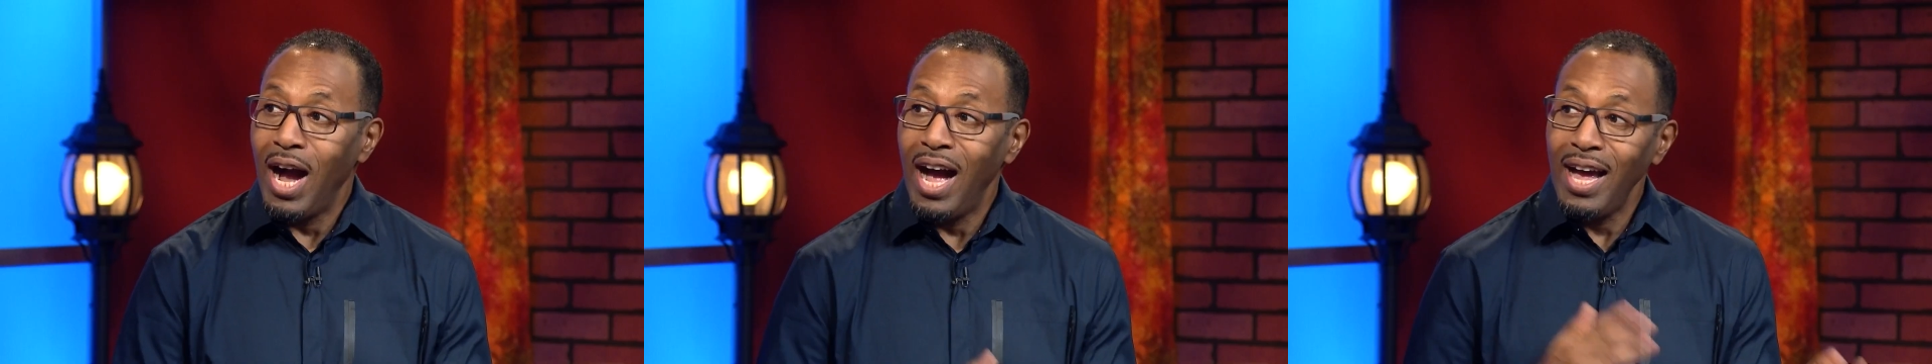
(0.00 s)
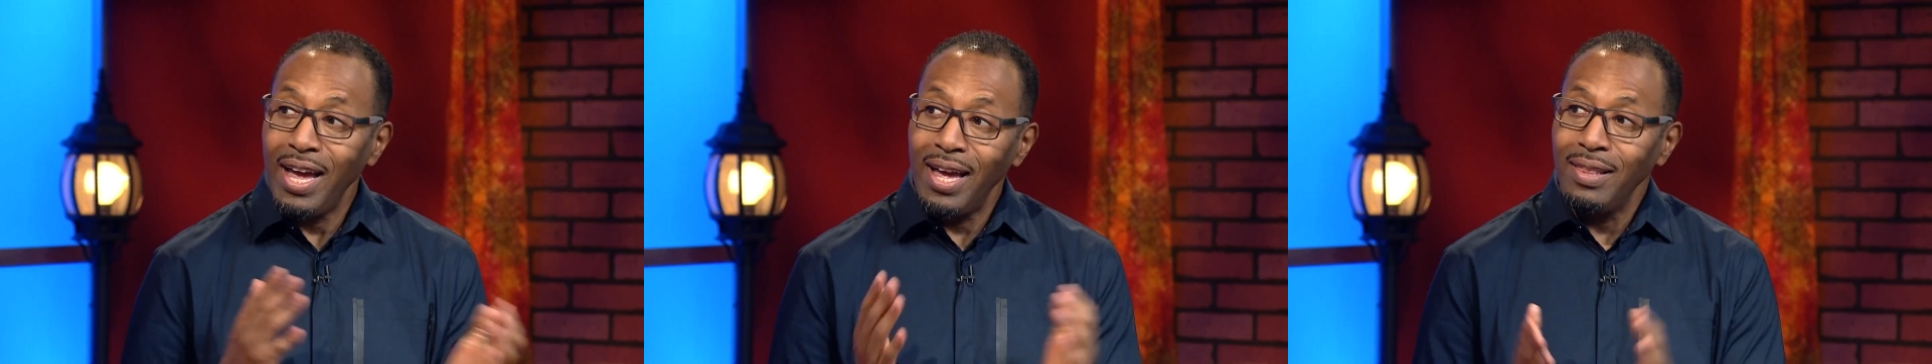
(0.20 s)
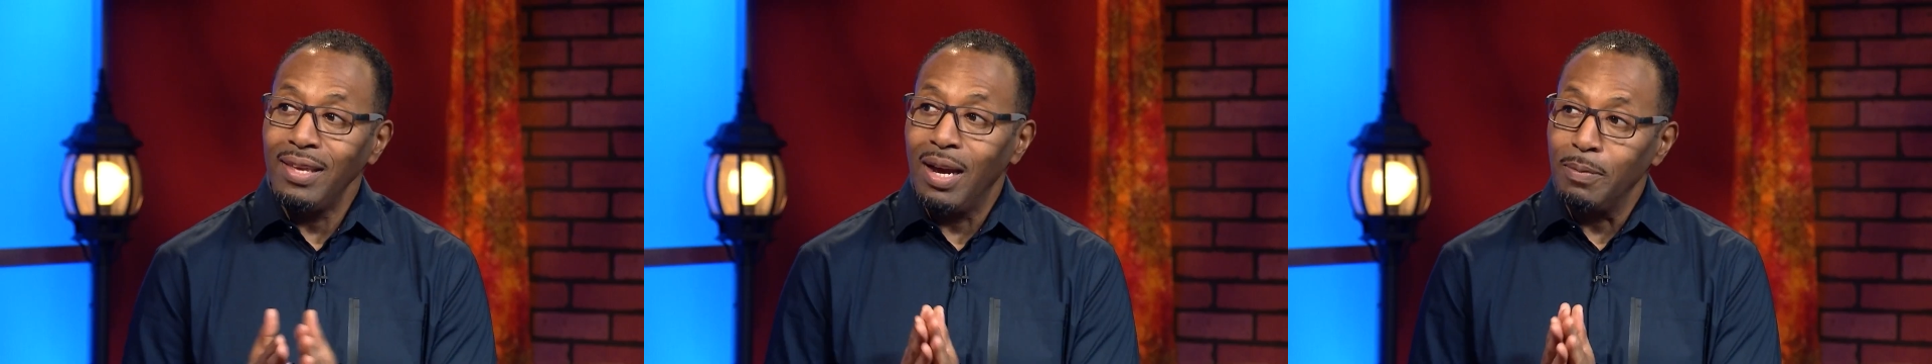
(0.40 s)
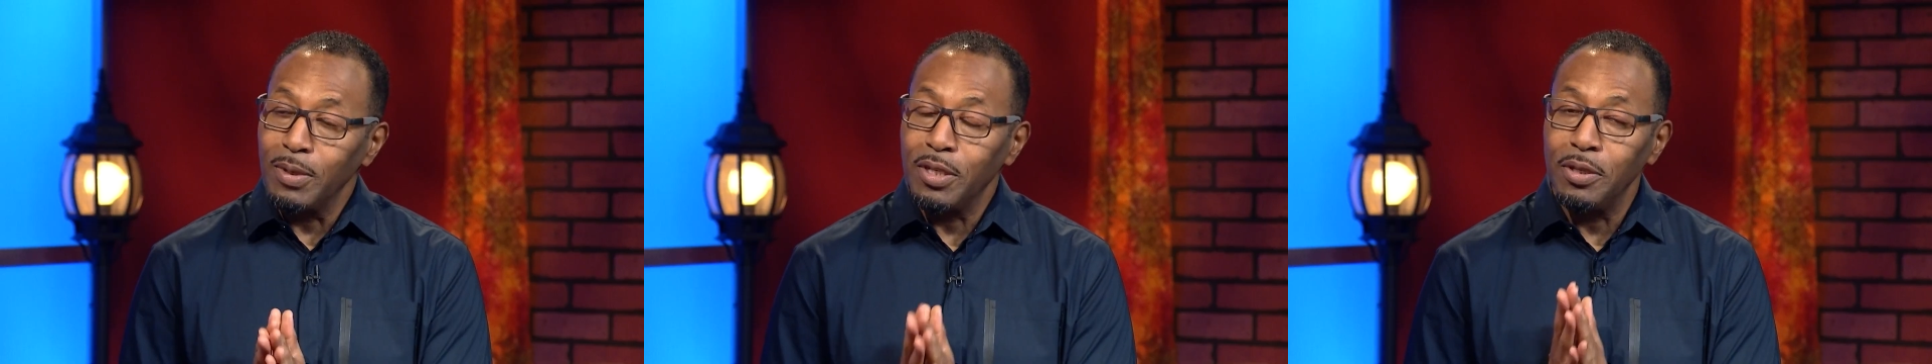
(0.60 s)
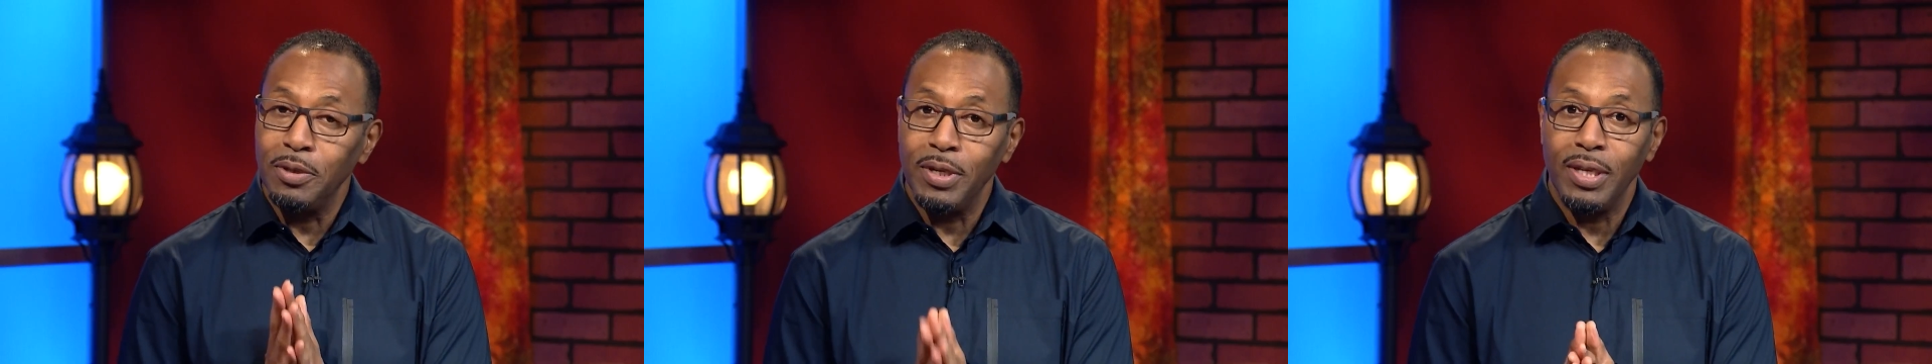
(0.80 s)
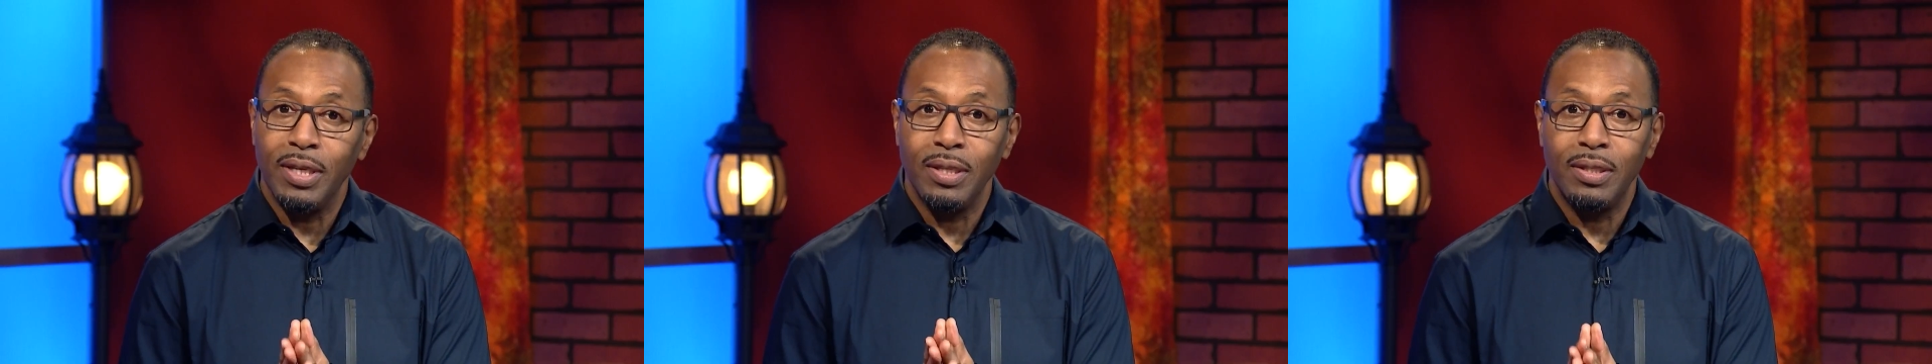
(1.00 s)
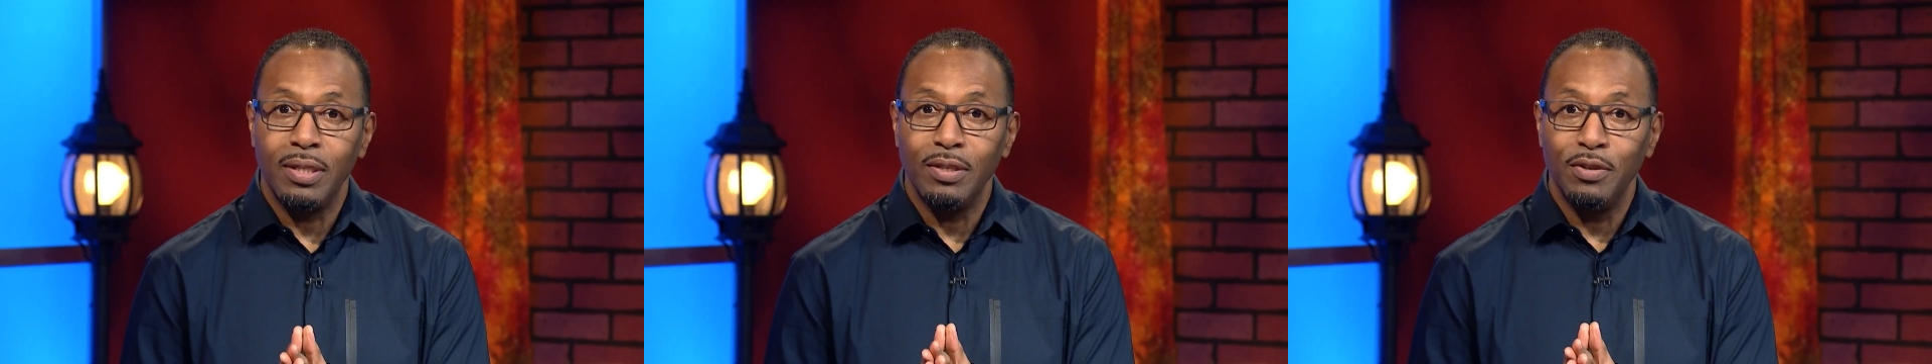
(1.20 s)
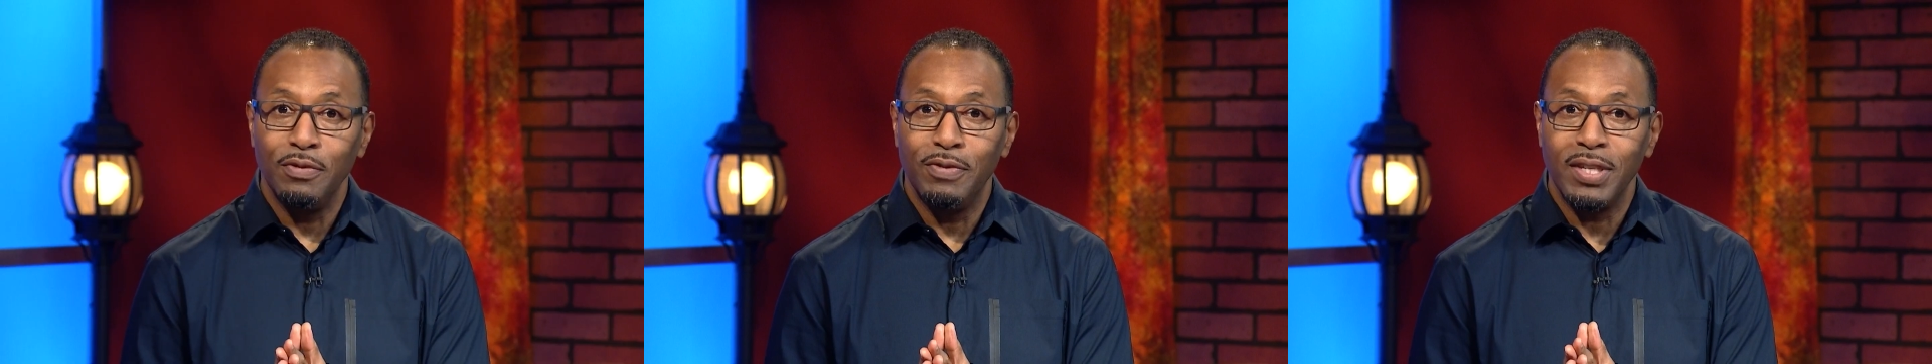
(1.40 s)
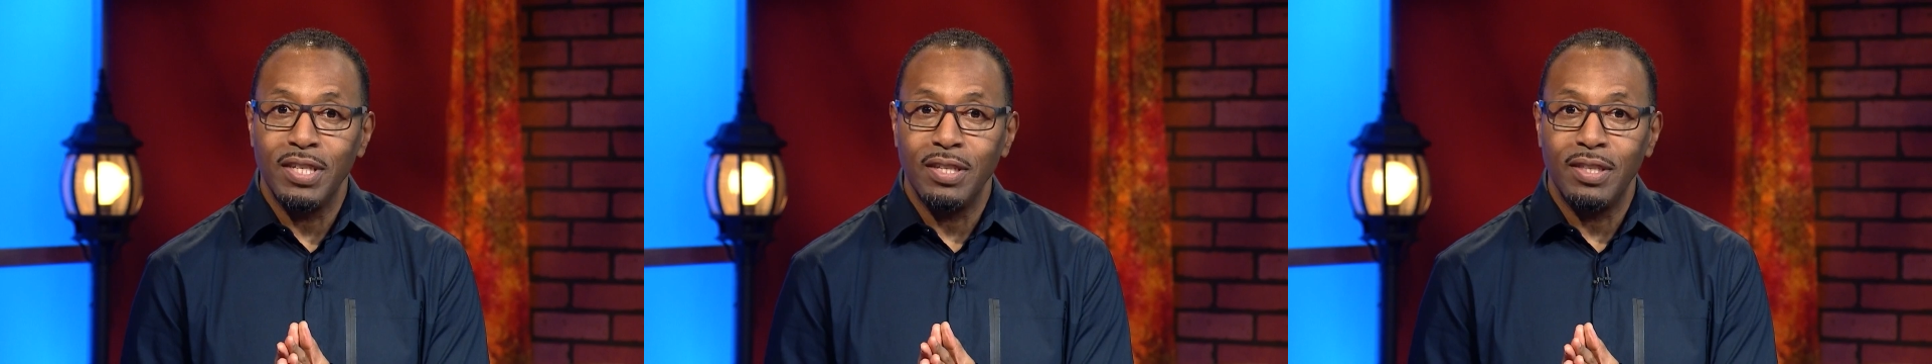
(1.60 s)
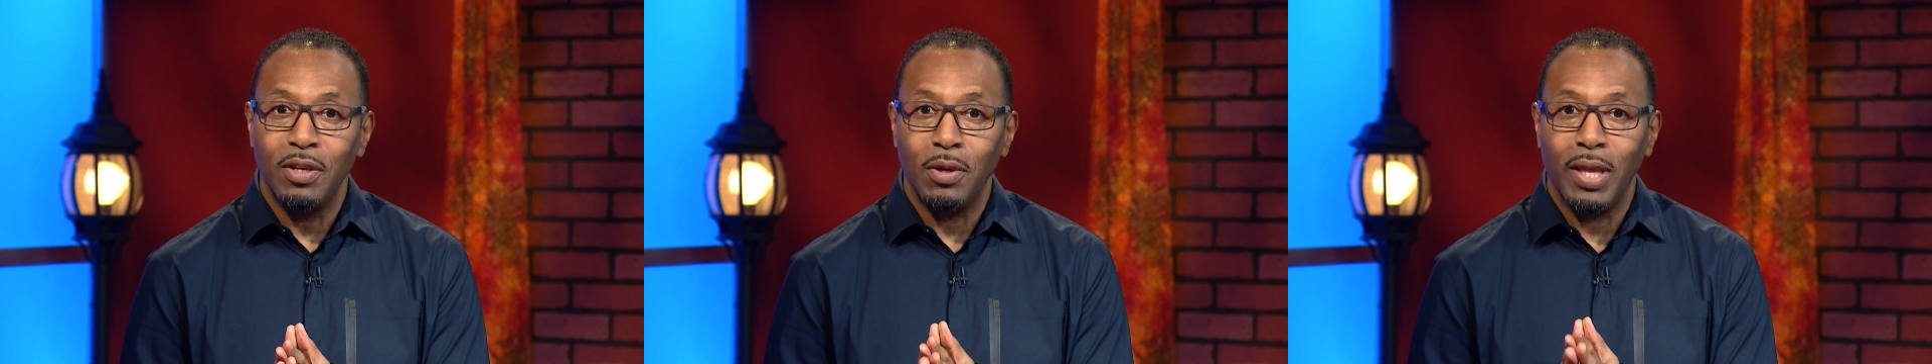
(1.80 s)
I had the opportunity to
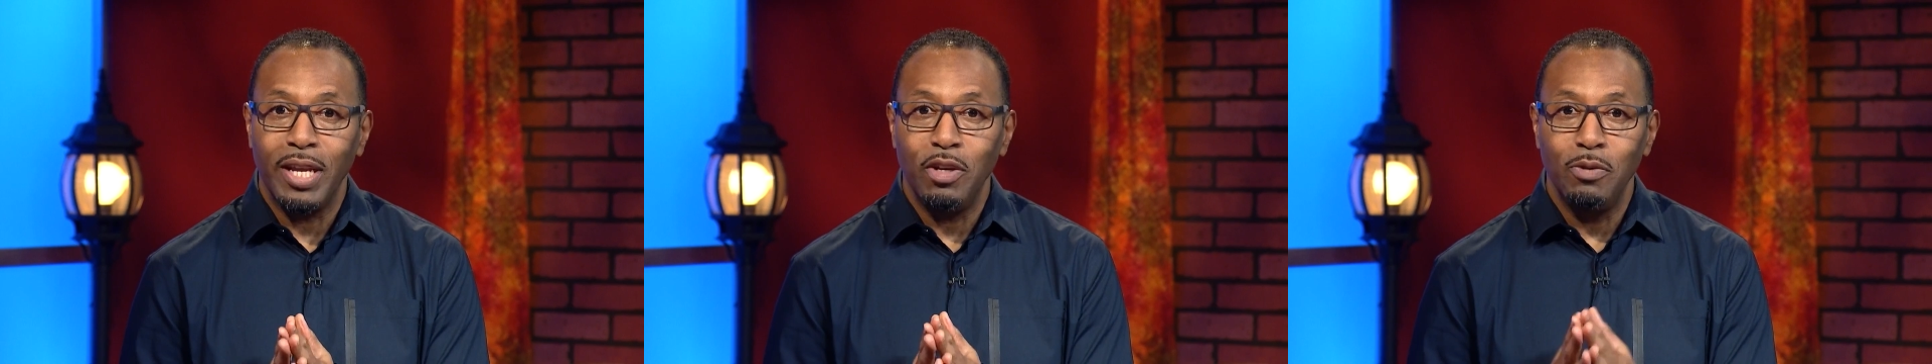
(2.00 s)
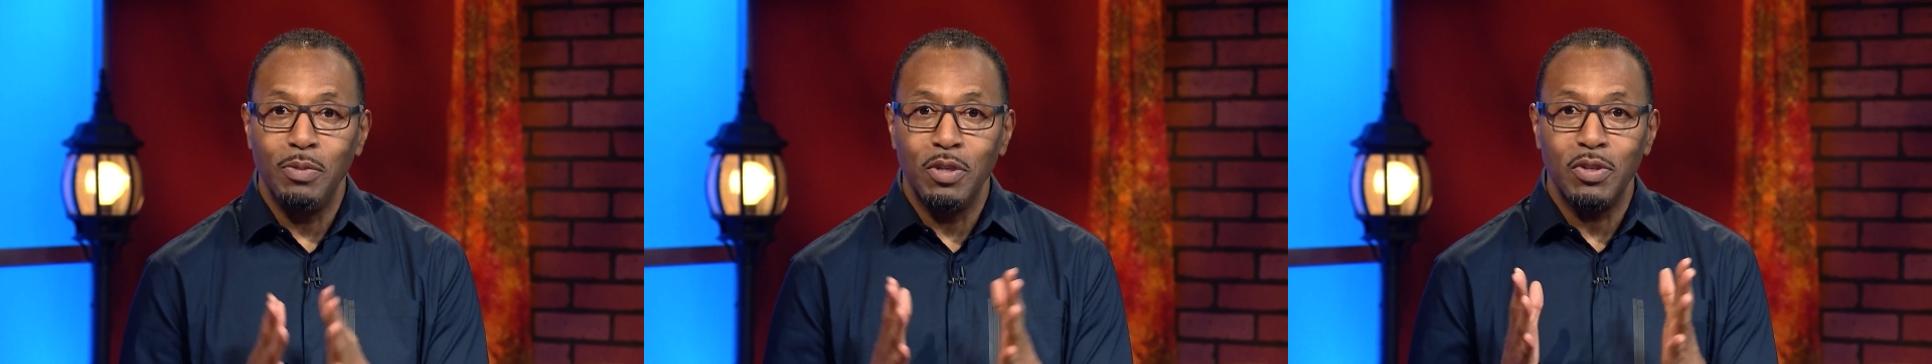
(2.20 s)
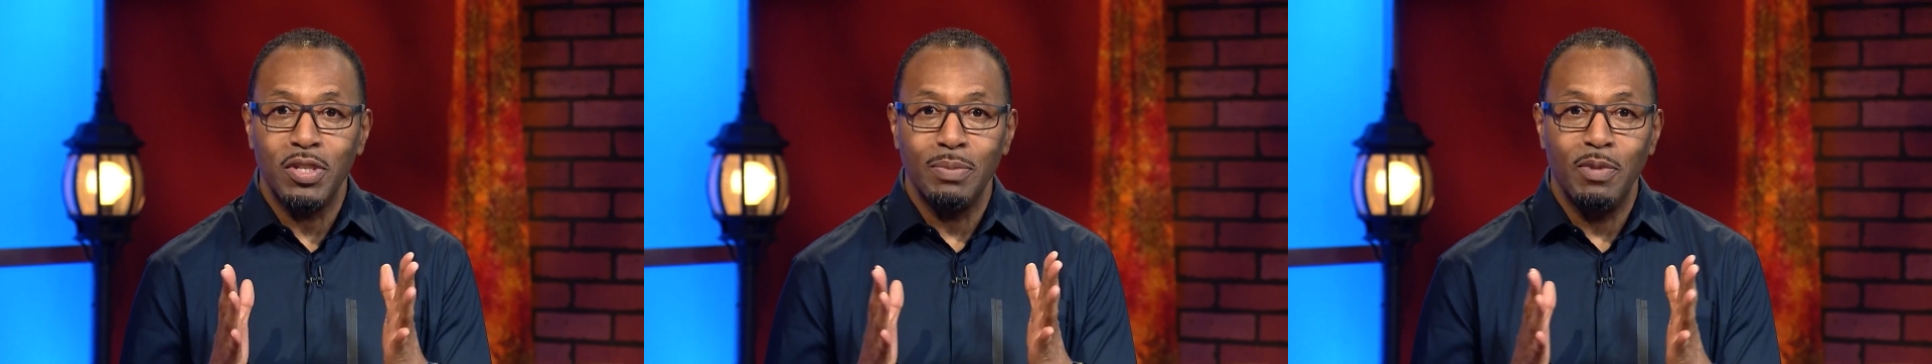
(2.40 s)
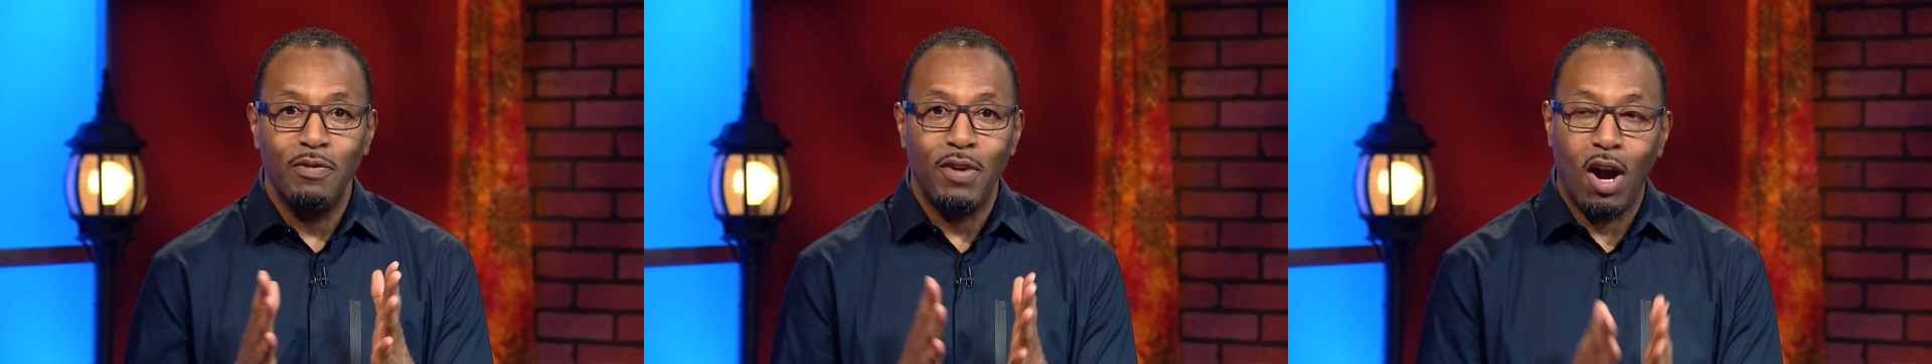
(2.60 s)
visit the Orlando Museum of